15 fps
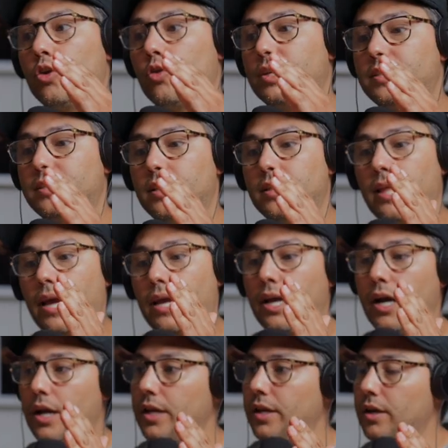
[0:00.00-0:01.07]
there isn't that
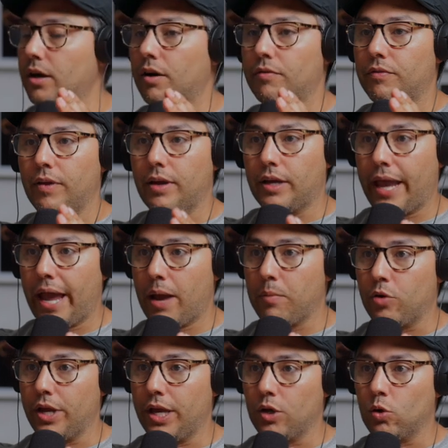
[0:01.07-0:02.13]
cutting of
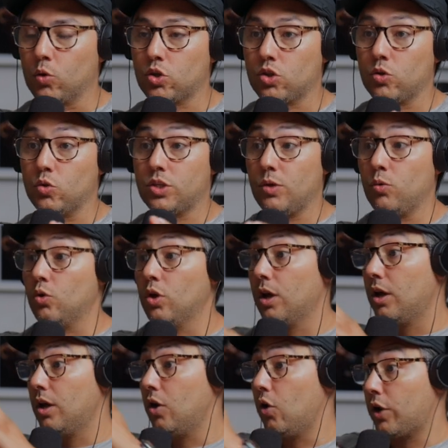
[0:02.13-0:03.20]
camera angles to see
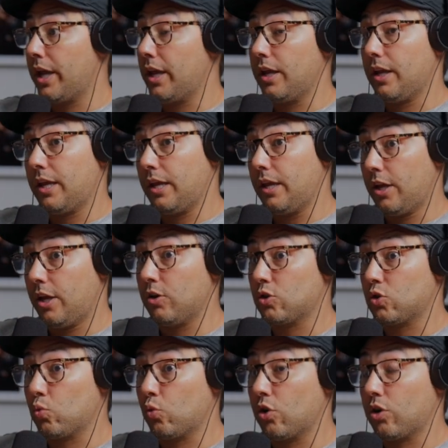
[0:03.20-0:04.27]
what's okay, happening. Her
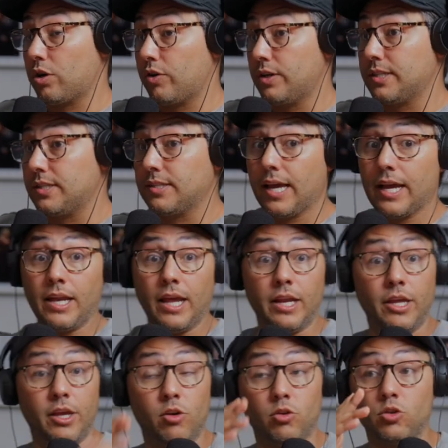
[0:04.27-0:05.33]
here's where Chris is at,
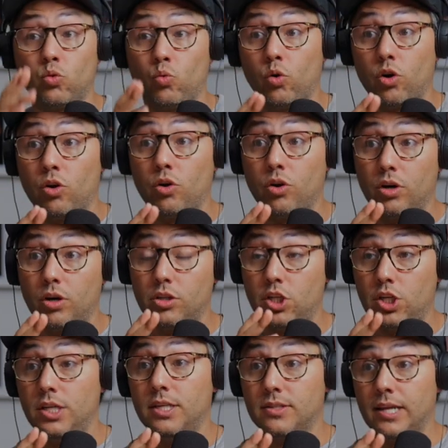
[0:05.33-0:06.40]
and here's where
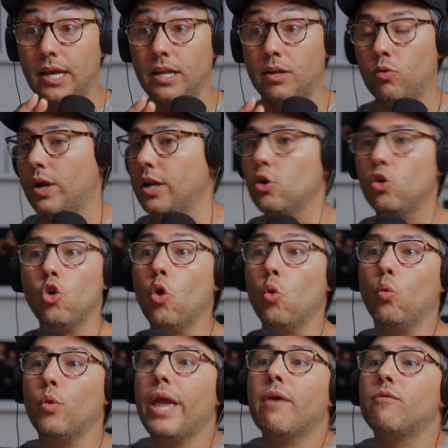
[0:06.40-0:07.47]
she is at. Right? No,
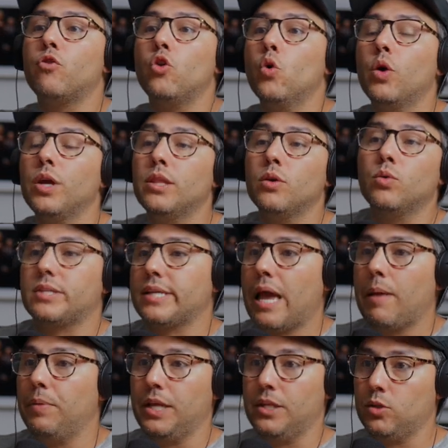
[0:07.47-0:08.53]
we have no idea what's
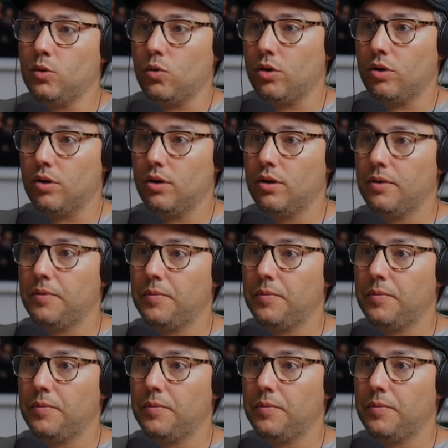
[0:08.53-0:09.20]
happening to her.